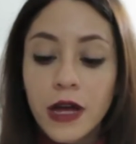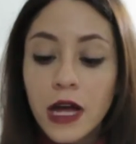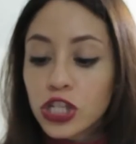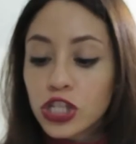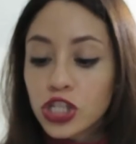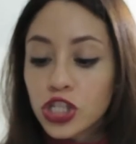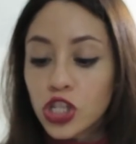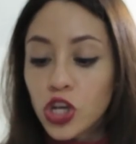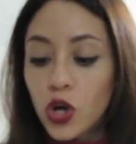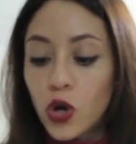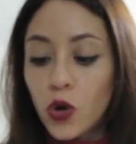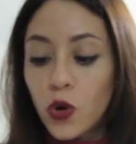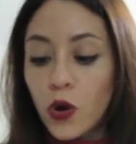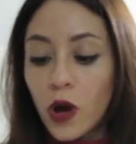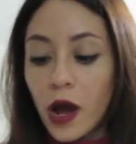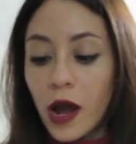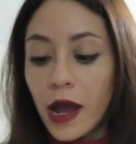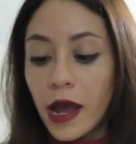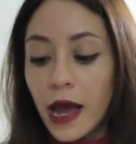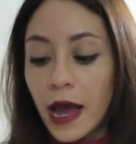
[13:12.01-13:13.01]
So
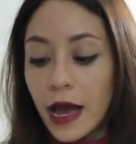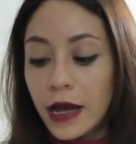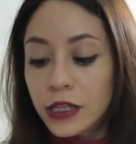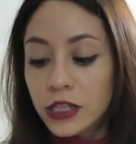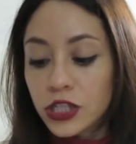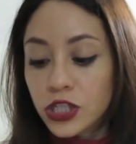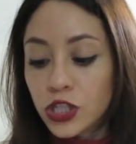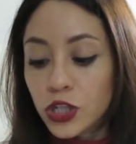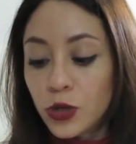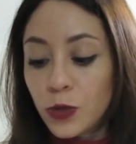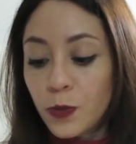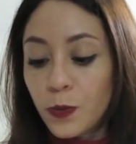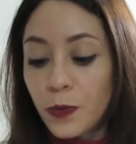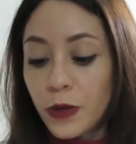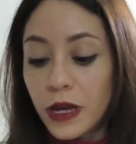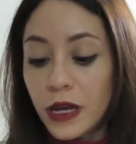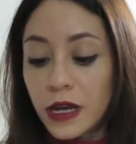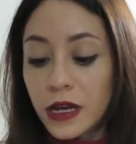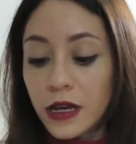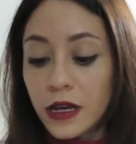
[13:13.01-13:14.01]
I had to
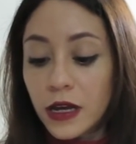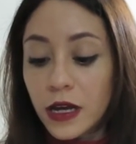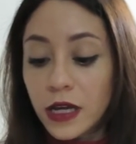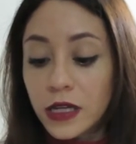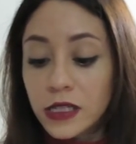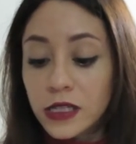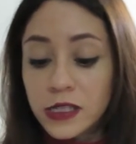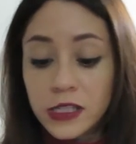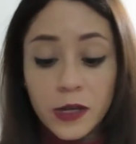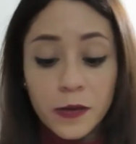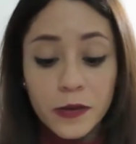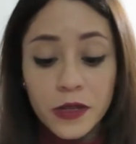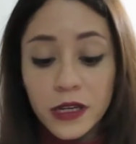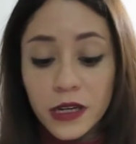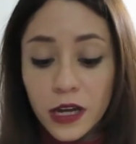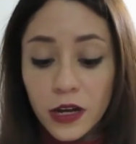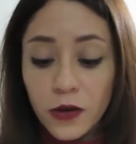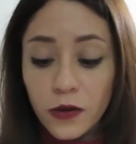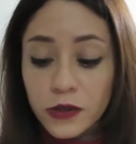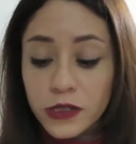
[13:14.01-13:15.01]
pick something
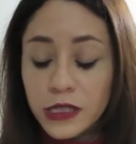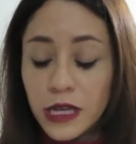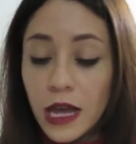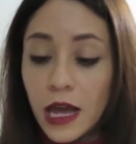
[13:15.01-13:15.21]
else,